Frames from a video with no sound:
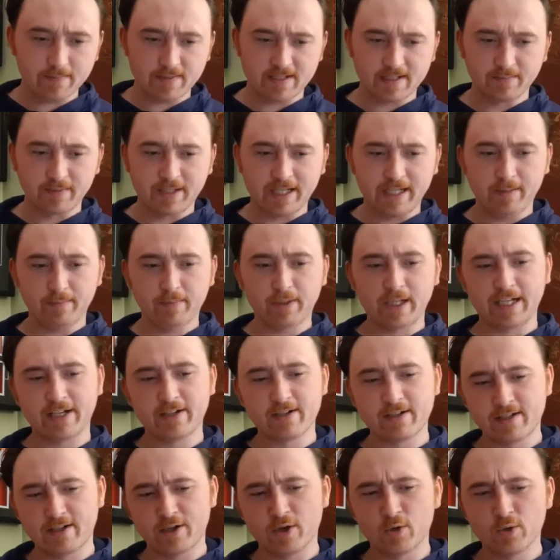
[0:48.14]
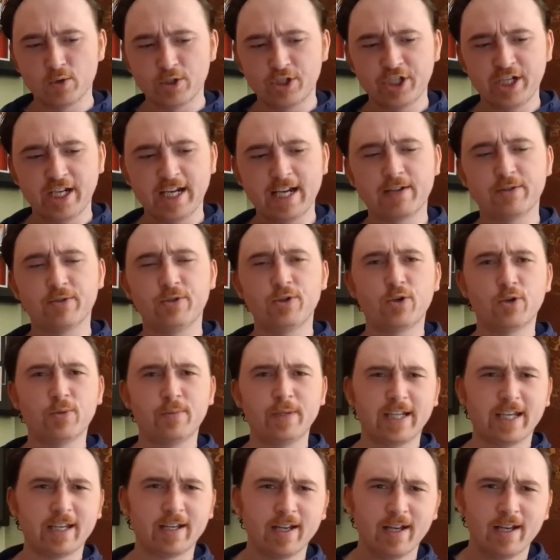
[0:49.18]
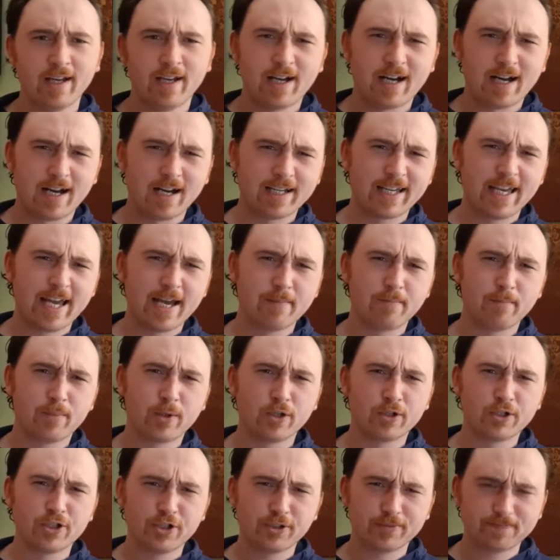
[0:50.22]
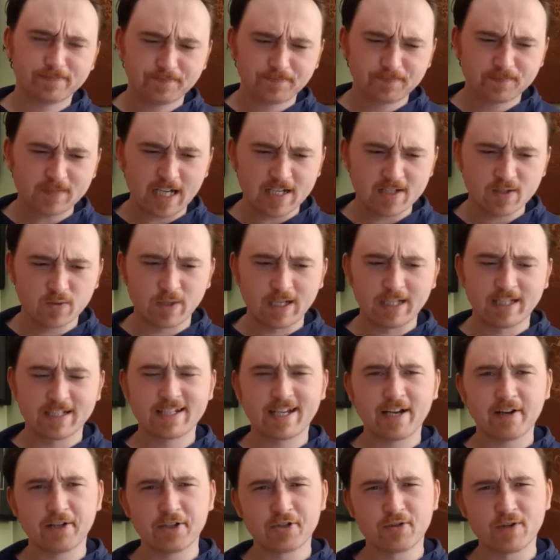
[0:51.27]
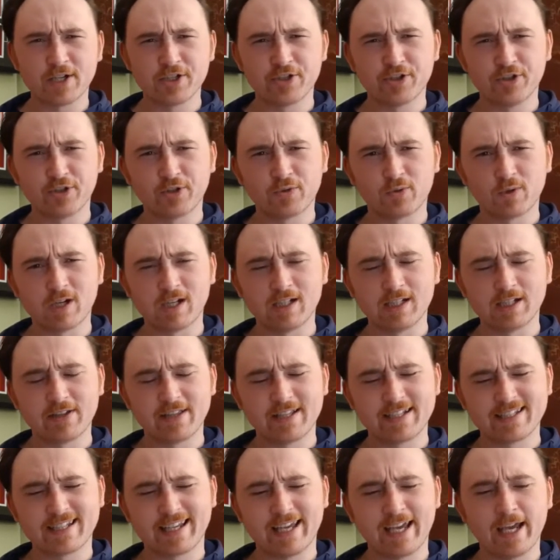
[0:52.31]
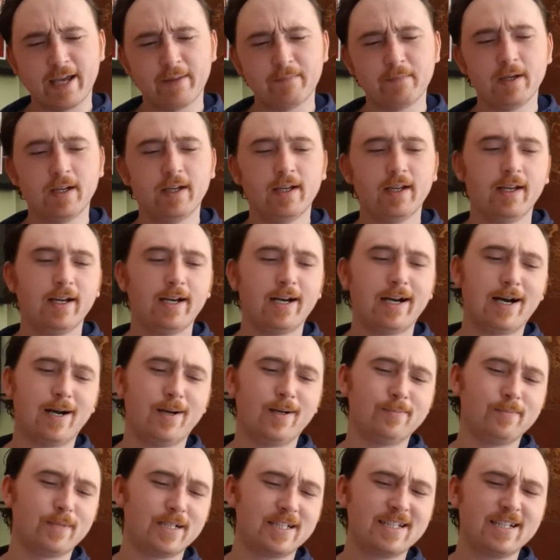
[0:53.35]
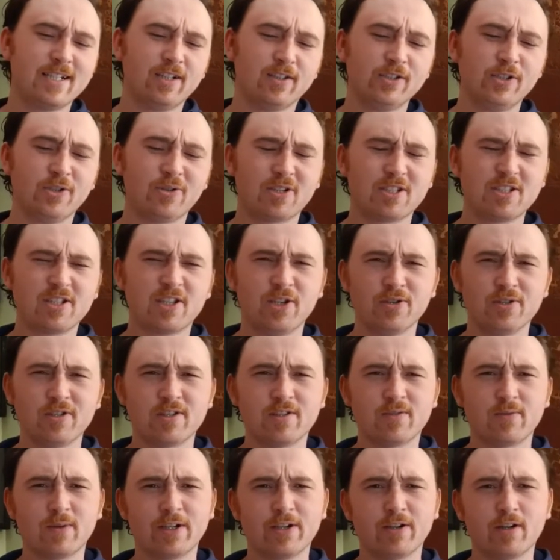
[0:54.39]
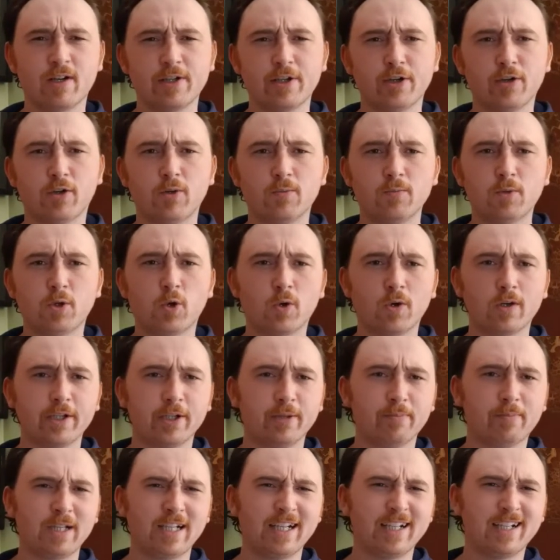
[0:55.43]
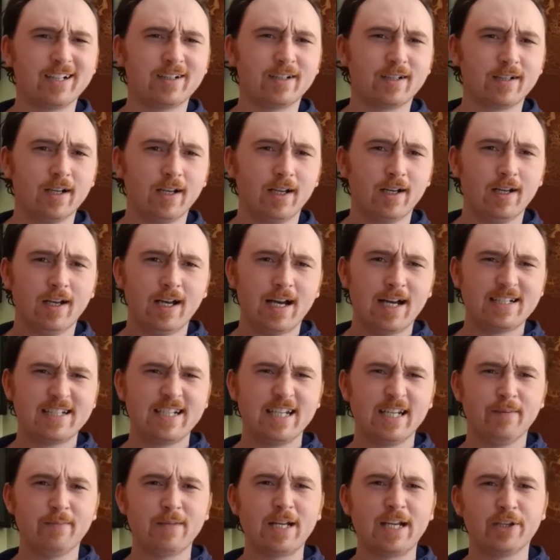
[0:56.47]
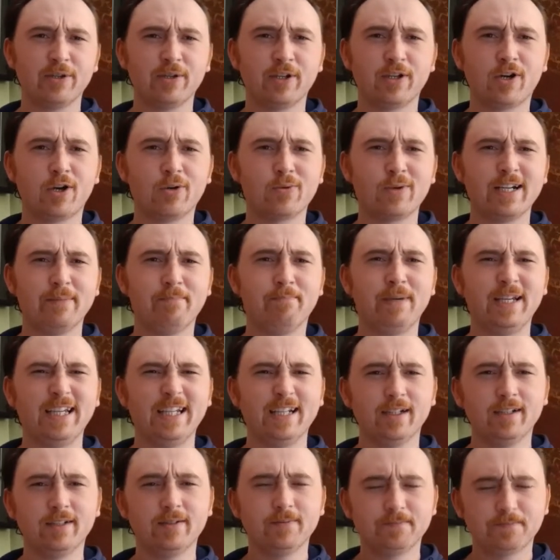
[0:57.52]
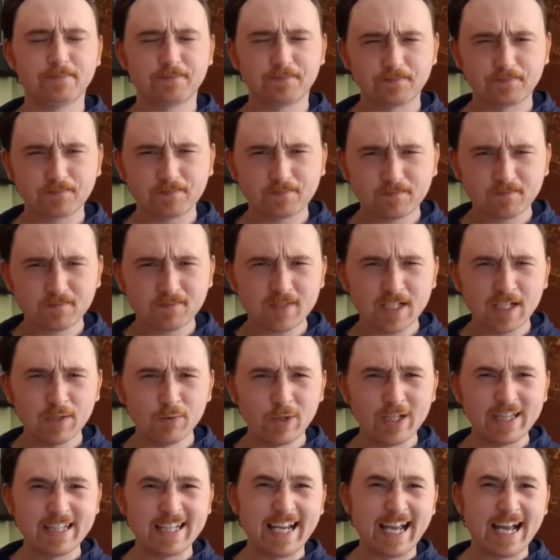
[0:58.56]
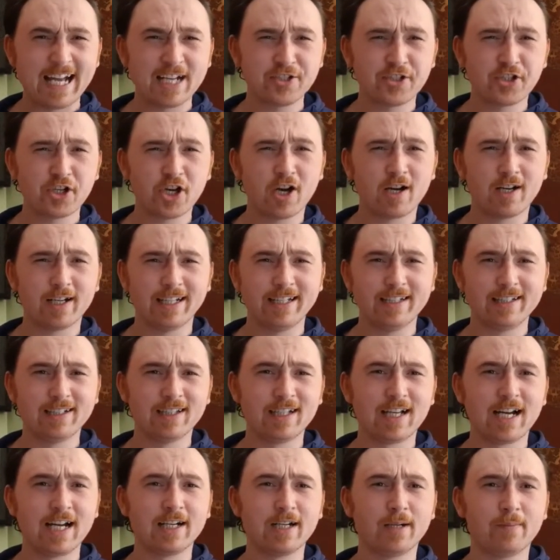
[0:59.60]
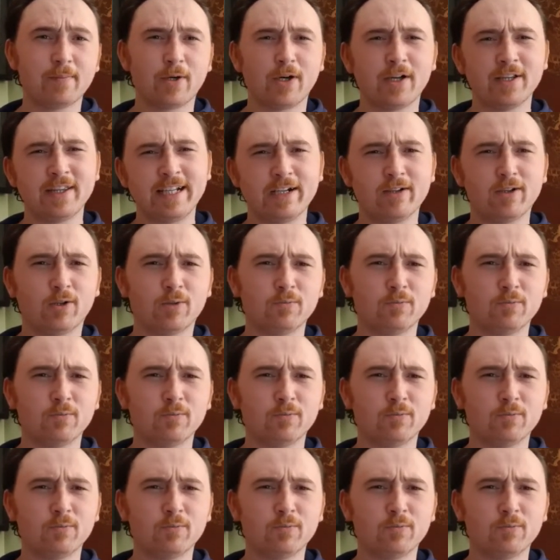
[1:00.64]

key players in OG Anunoby, Kem Birch, as well as Gary Trent Jr. were all out of this game. But still no excuses when you're on your home court. You're playing a team that you had already beaten when they had Ja in the lineup on their home